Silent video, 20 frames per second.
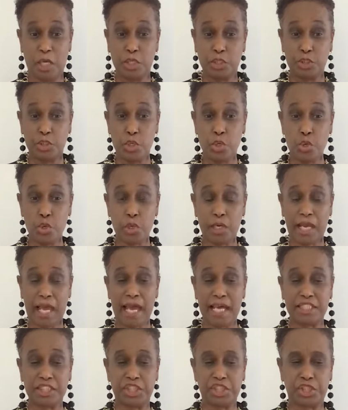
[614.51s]
You
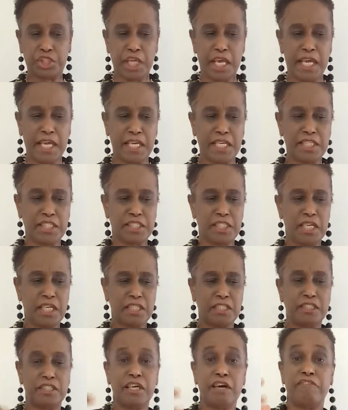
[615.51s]
can change
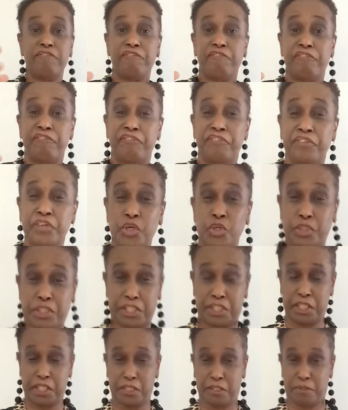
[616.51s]
the
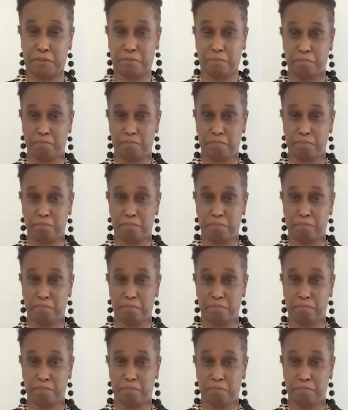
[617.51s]
future.